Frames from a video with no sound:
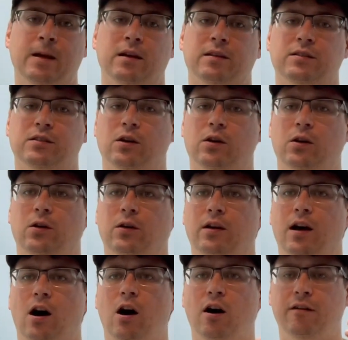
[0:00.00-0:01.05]
So
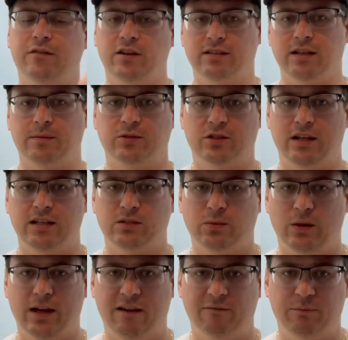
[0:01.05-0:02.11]
all of your substrates
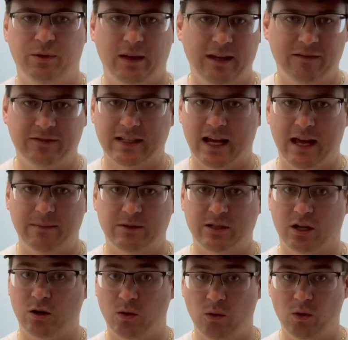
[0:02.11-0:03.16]
will have plenty of time to
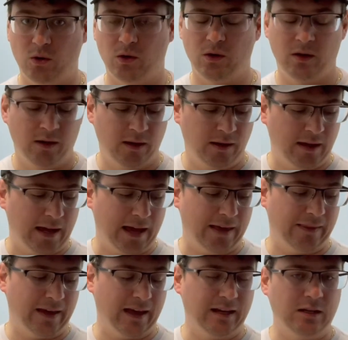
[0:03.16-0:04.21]
cool
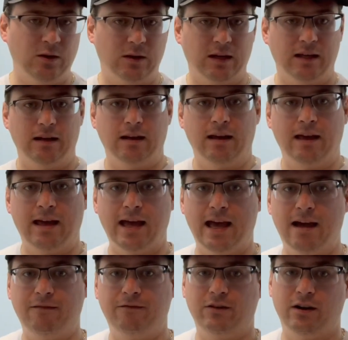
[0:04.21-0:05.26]
and then you can
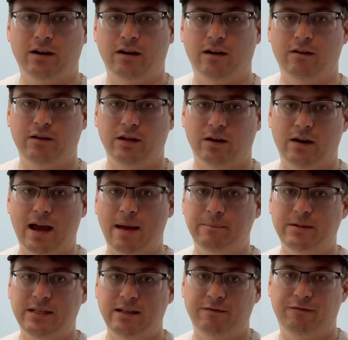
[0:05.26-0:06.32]
have your, your
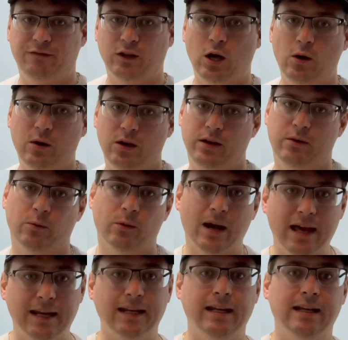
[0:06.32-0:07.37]
empty flow hood
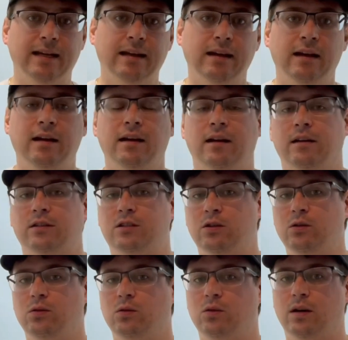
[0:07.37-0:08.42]
ready
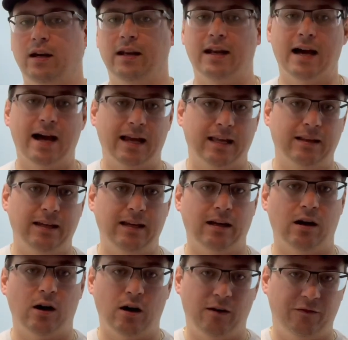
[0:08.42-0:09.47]
to inoculate
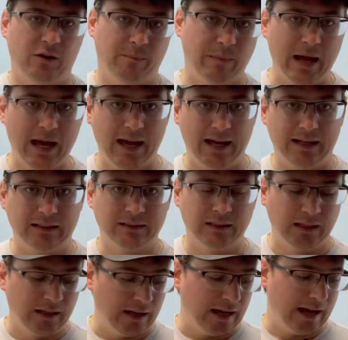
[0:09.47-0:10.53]
all of your bags.
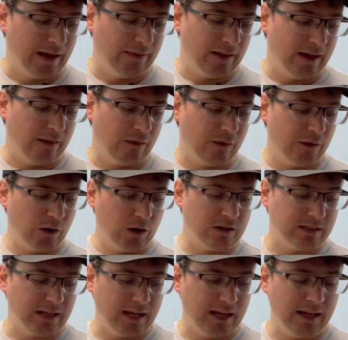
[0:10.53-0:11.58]
And then
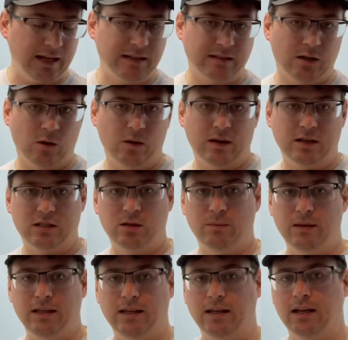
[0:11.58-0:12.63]
Thursday is going to
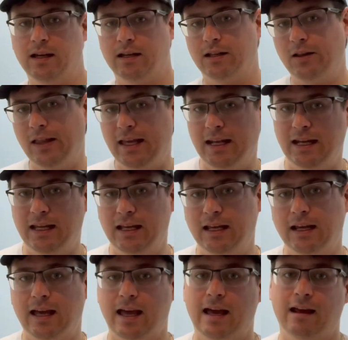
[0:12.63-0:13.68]
be
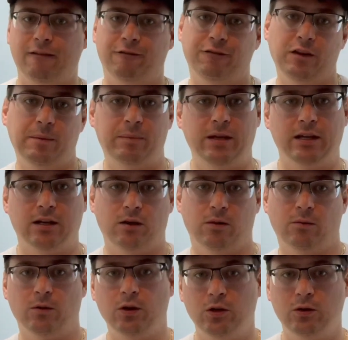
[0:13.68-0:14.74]
cleaning and flipping your
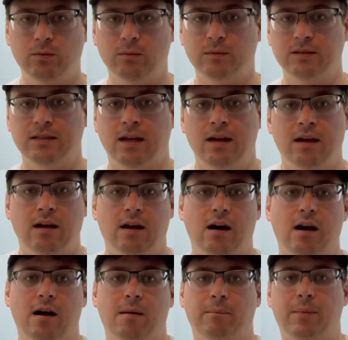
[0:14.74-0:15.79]
rooms,
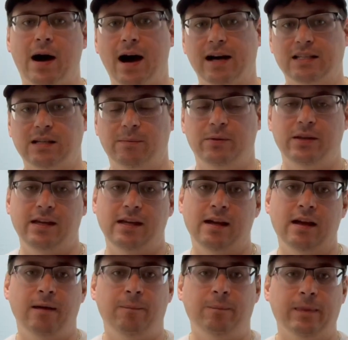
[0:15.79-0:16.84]
um, possibly
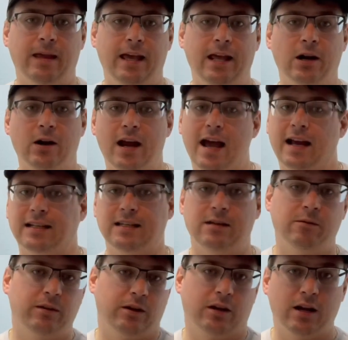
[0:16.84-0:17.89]
interacting
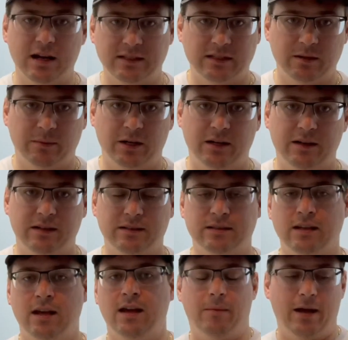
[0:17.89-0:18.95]
with your customers,
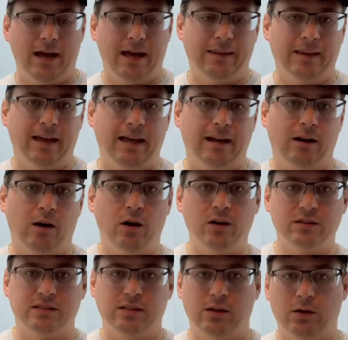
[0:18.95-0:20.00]
and then
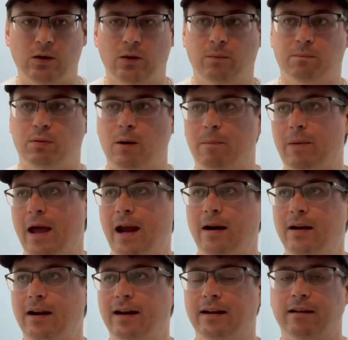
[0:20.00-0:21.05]
also
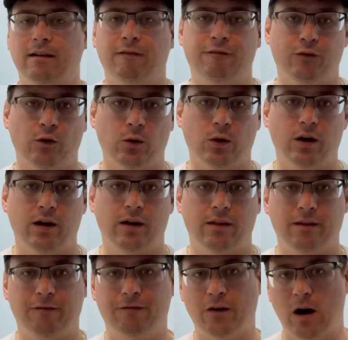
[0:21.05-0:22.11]
preparing for
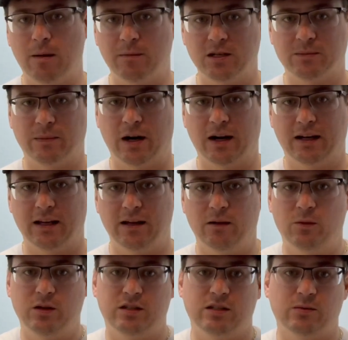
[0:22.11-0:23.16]
the farmer's market,
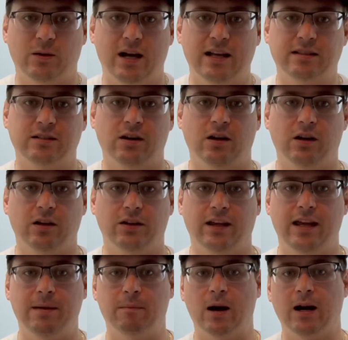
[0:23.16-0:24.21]
which is why it's called
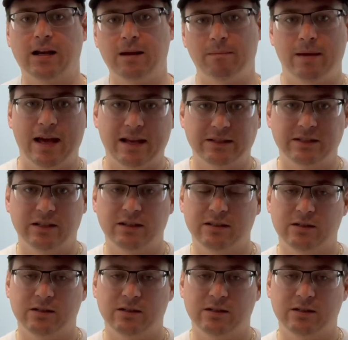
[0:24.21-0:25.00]
a market master.